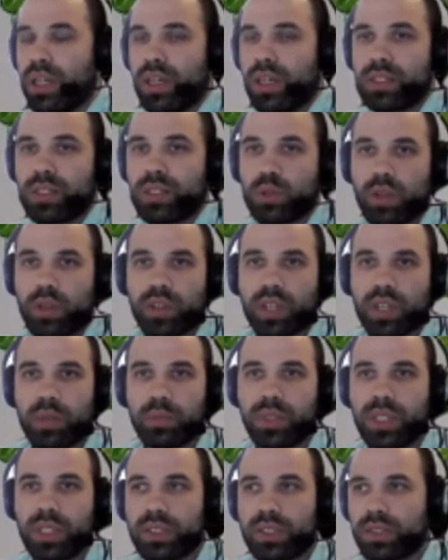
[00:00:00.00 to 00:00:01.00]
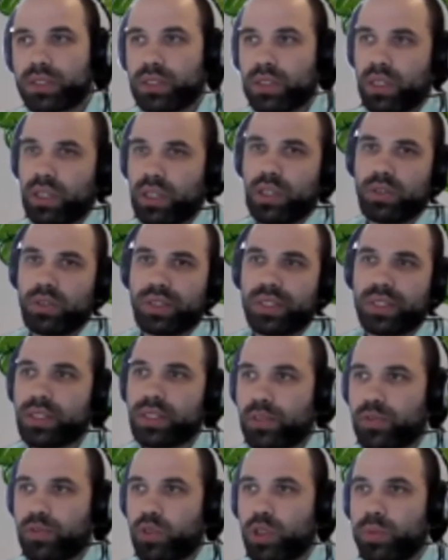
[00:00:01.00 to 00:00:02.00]
So to overcome this on
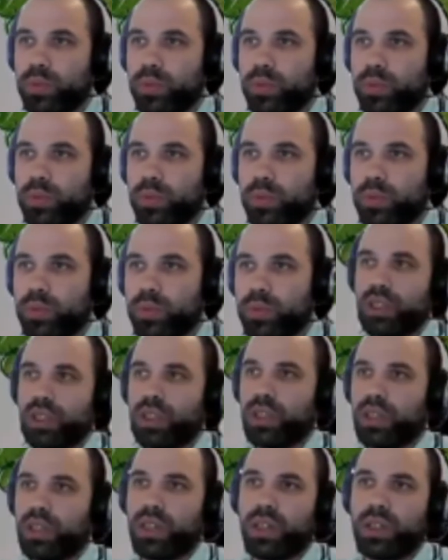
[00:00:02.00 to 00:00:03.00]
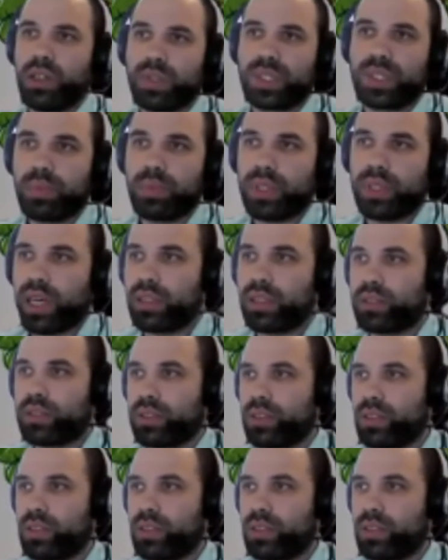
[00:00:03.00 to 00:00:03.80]
64 bits, we simply add